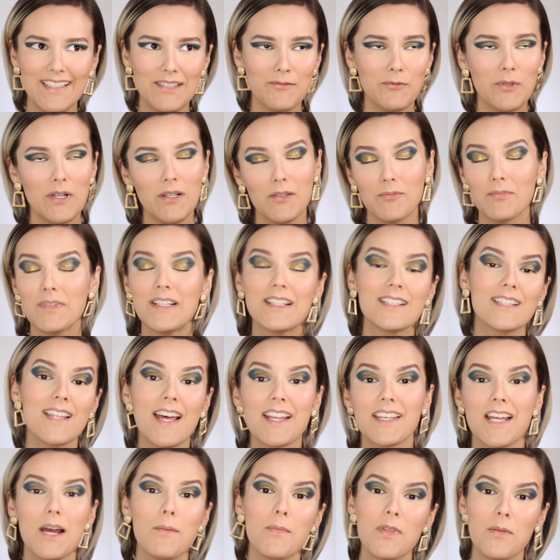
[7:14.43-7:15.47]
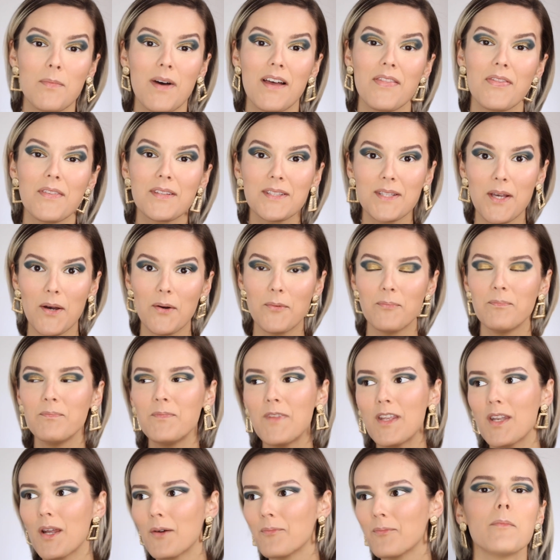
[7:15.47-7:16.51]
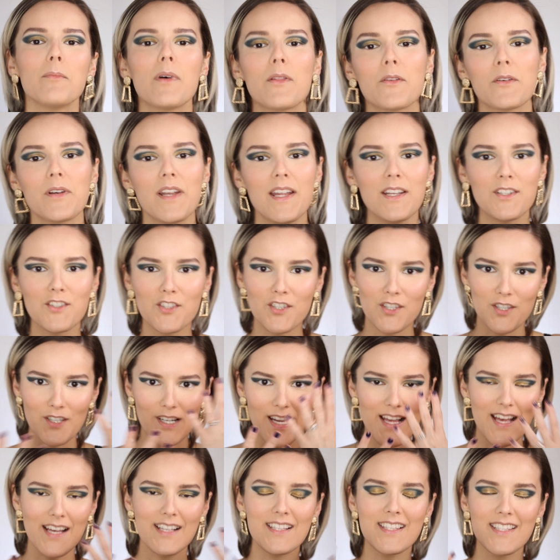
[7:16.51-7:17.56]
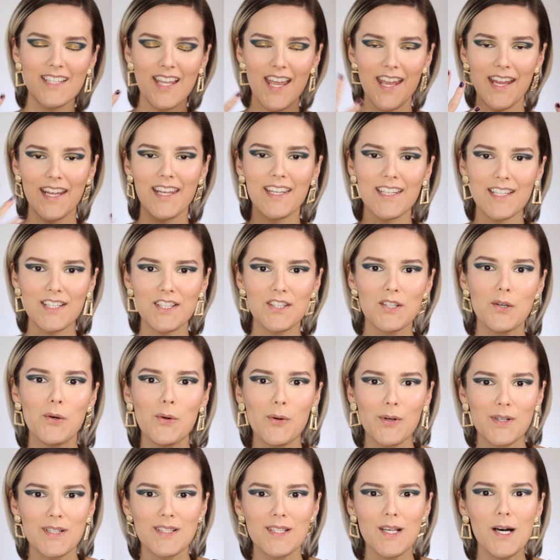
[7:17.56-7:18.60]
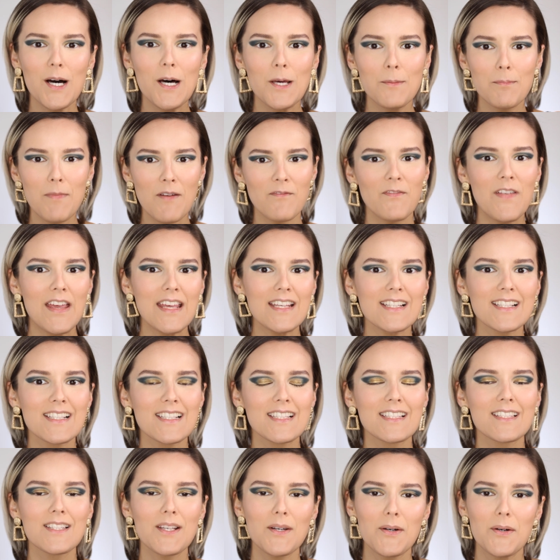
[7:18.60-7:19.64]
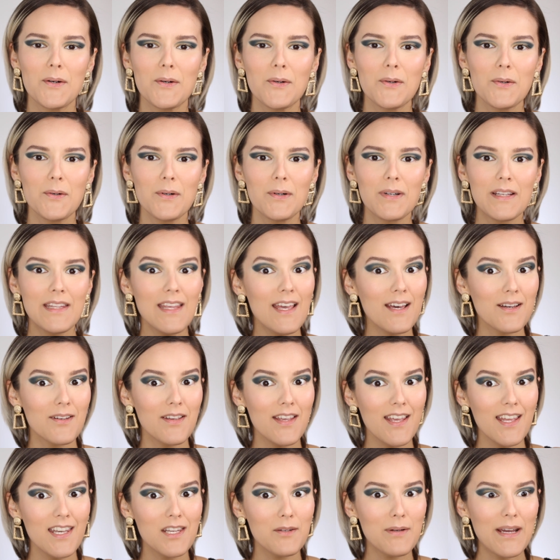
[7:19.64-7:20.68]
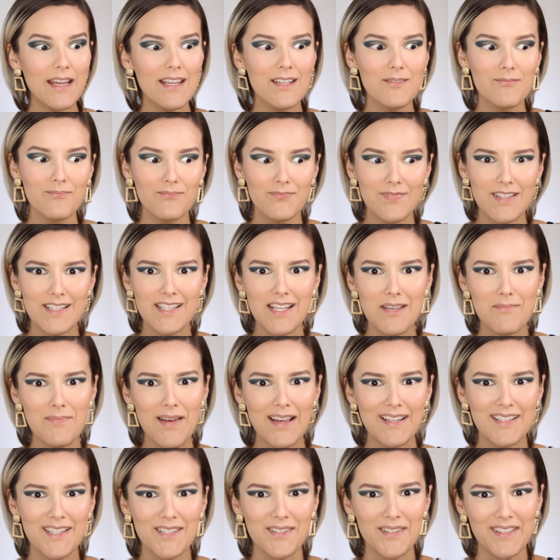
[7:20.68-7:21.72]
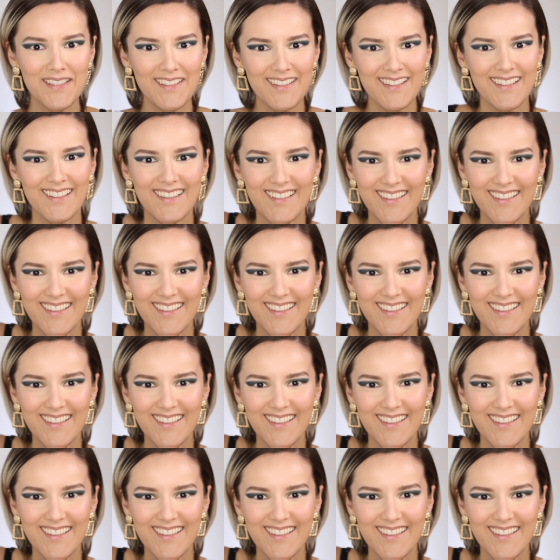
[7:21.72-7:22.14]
well, it's that time of the month, so, you Mother Nature has taken its course on my face, so yeah, anyway, let's get back to it.